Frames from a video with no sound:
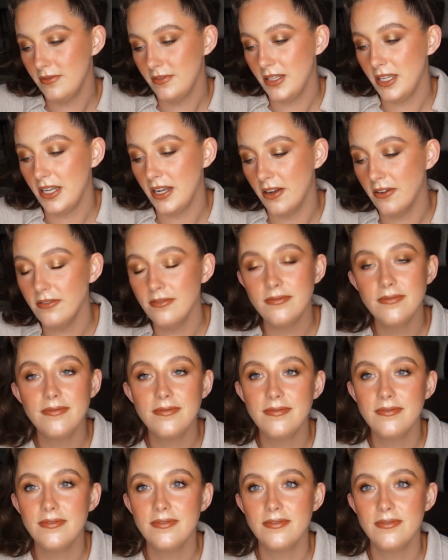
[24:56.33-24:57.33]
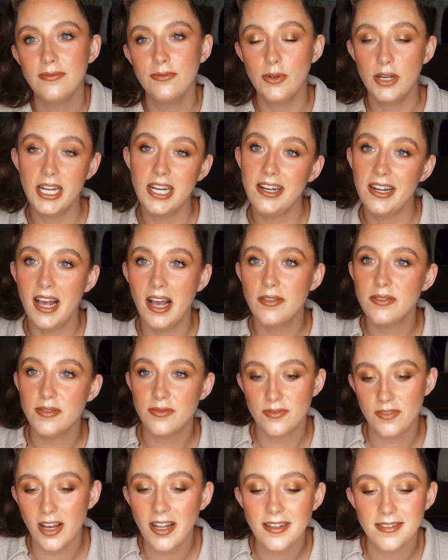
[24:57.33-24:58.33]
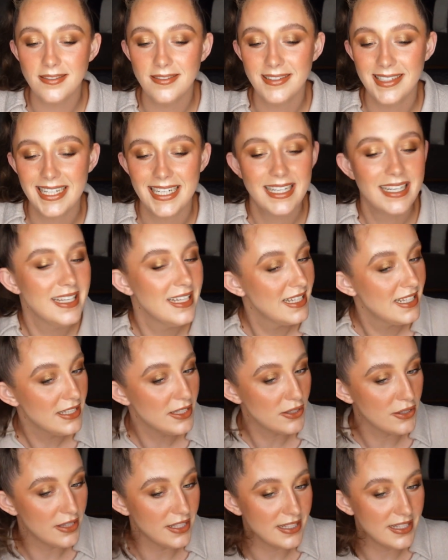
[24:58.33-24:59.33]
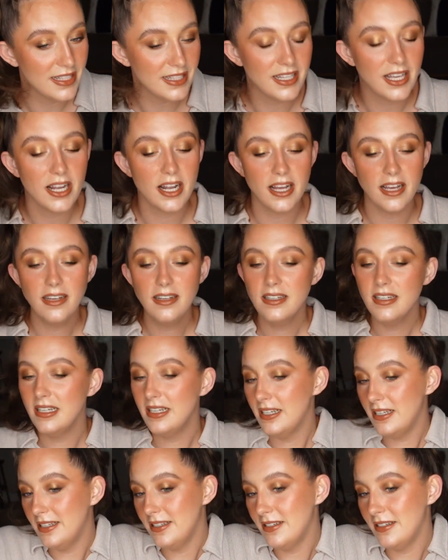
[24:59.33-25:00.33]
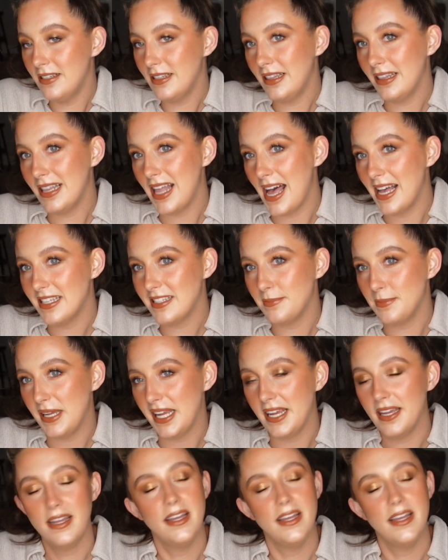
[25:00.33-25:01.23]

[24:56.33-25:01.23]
you know, we're here to have some fun. So this is gonna last me